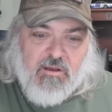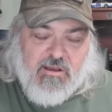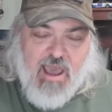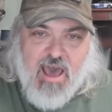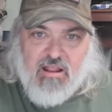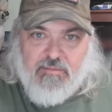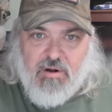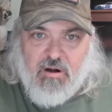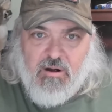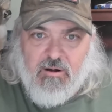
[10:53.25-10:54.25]

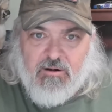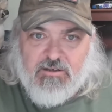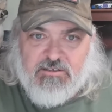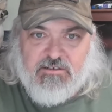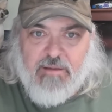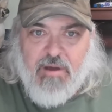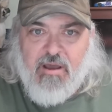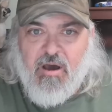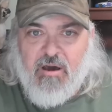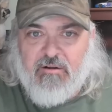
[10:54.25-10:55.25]
caliber semi
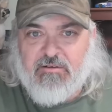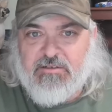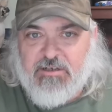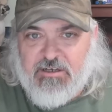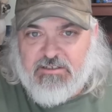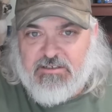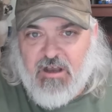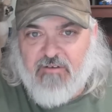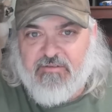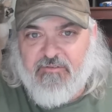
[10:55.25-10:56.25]
autos in
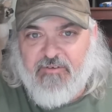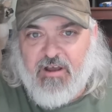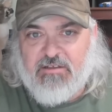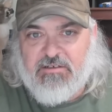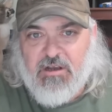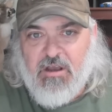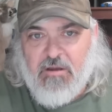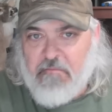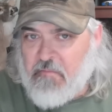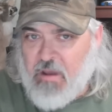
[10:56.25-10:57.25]
self defense
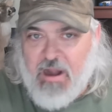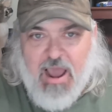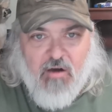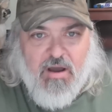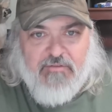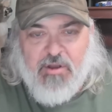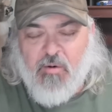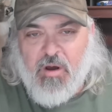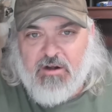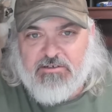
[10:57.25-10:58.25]
and however you
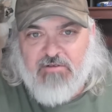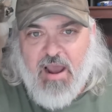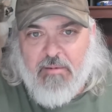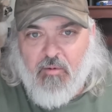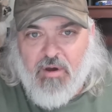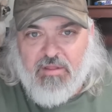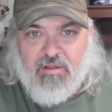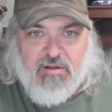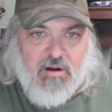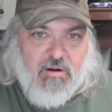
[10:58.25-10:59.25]
want to describe it, whether
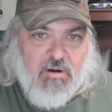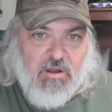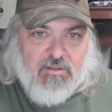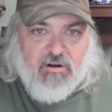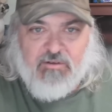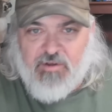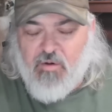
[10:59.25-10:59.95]
they're, they're too